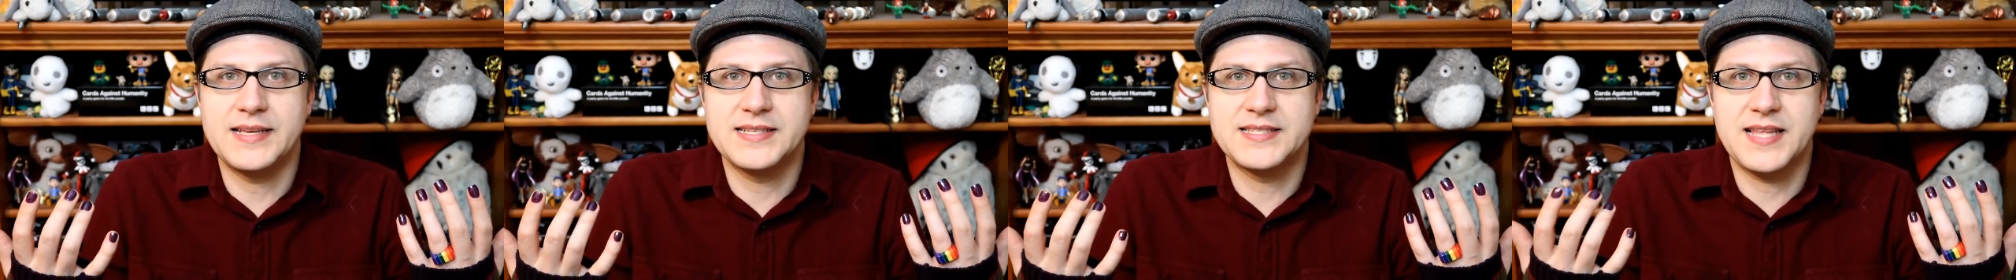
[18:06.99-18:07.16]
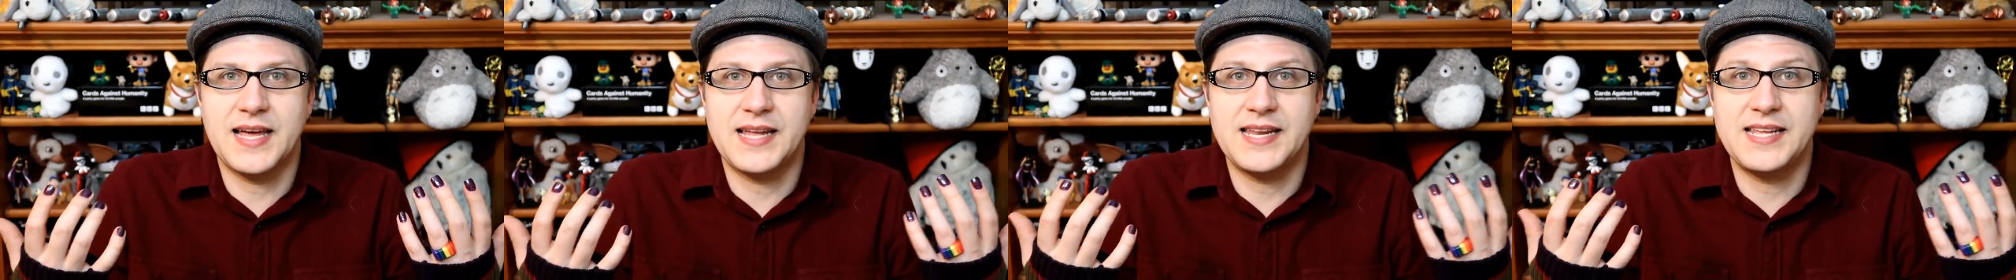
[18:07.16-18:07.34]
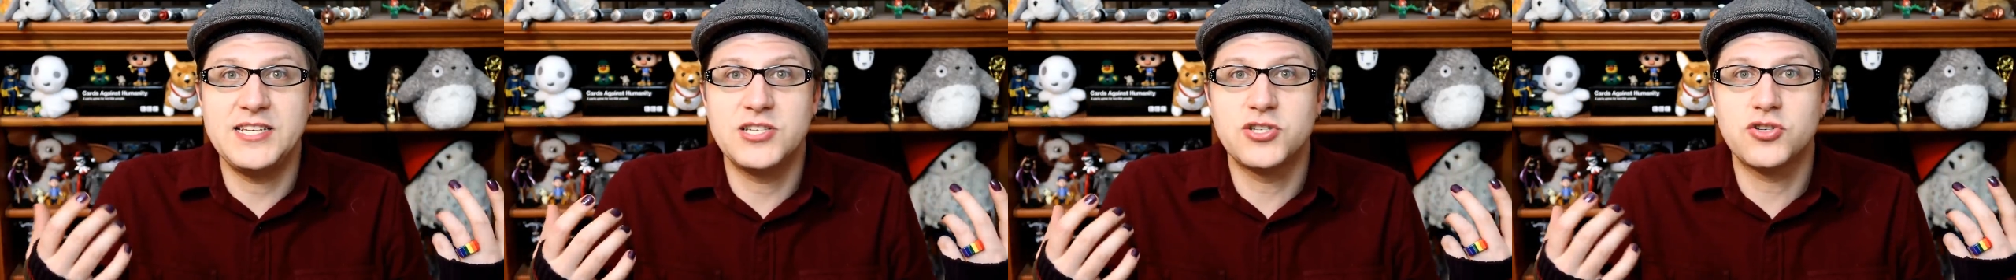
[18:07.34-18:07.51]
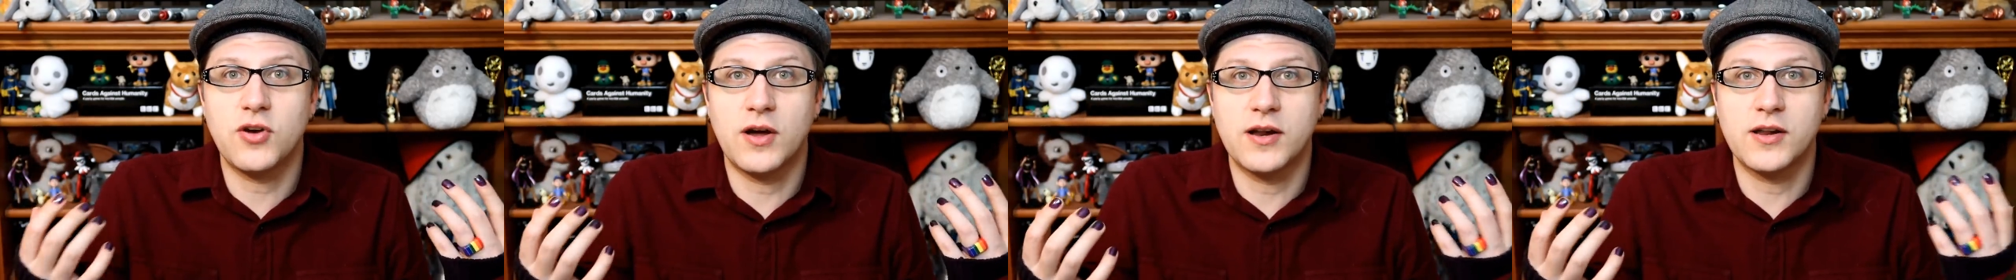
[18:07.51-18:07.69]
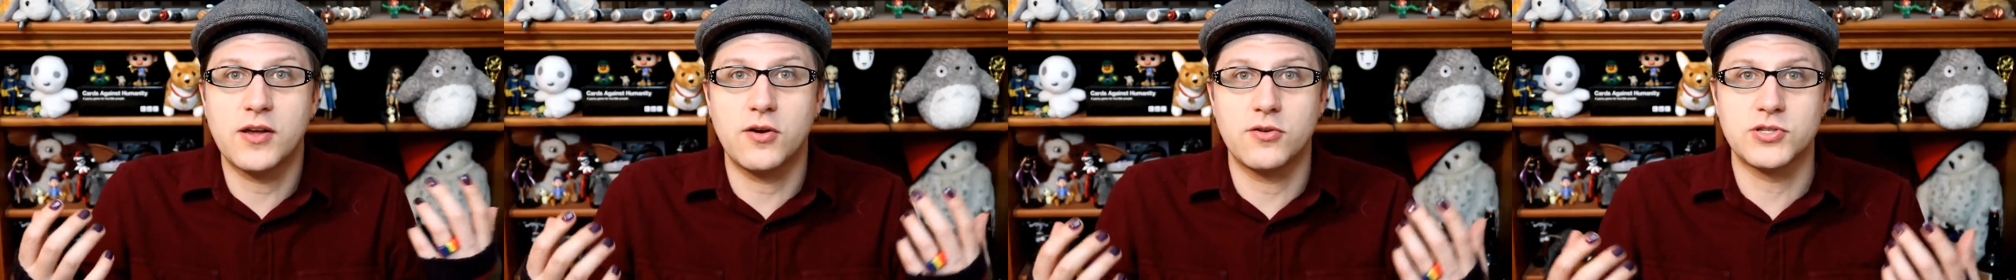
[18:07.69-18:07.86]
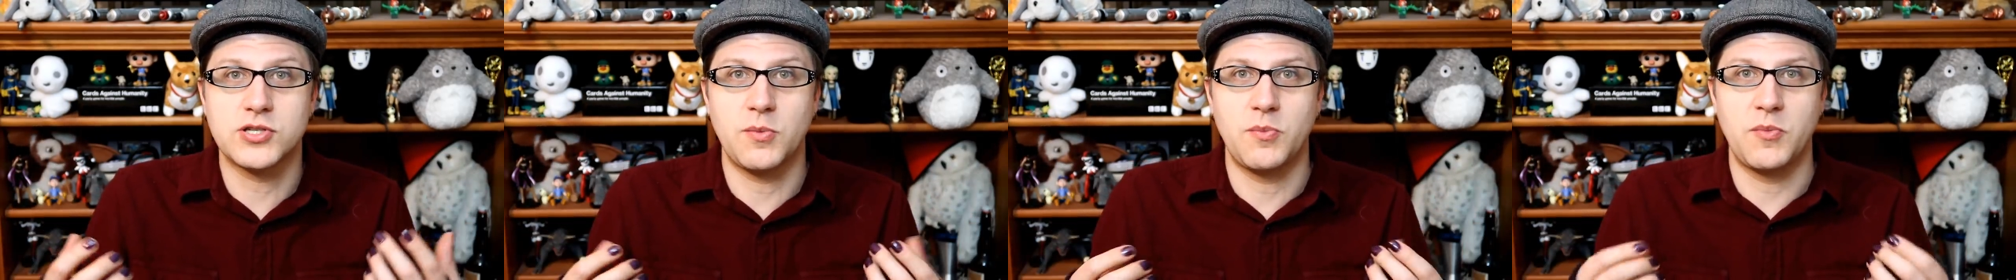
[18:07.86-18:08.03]
is that he's trying
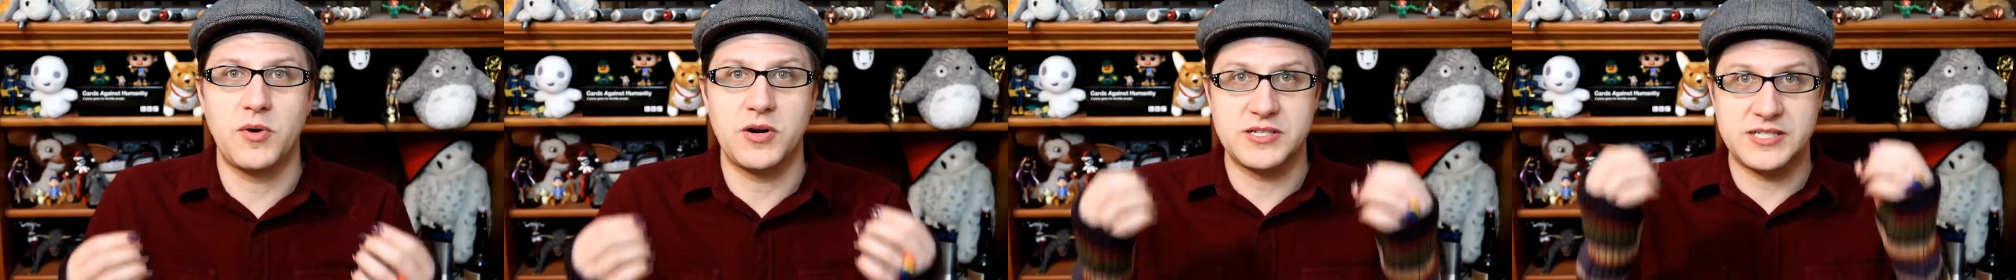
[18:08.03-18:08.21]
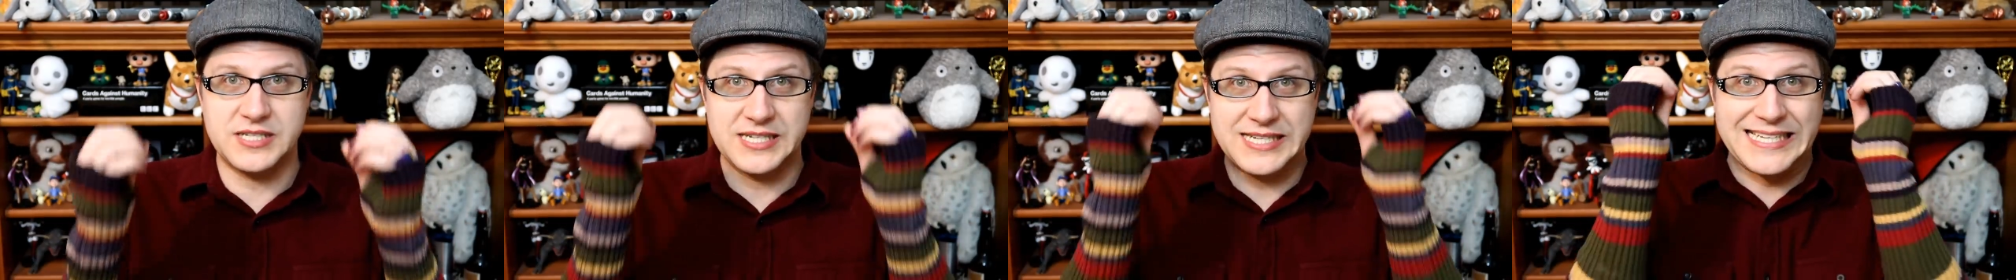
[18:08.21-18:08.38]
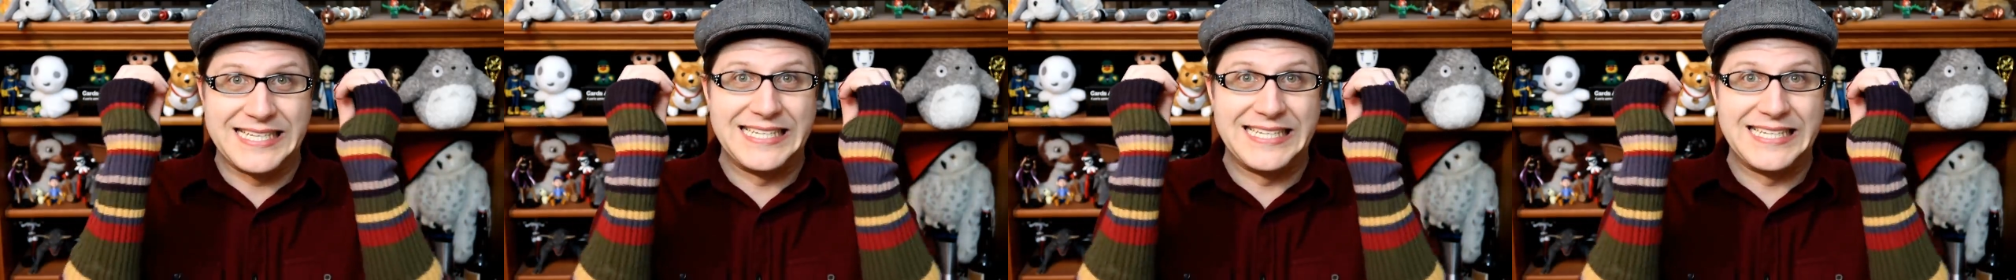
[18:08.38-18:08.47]
to go somewhere to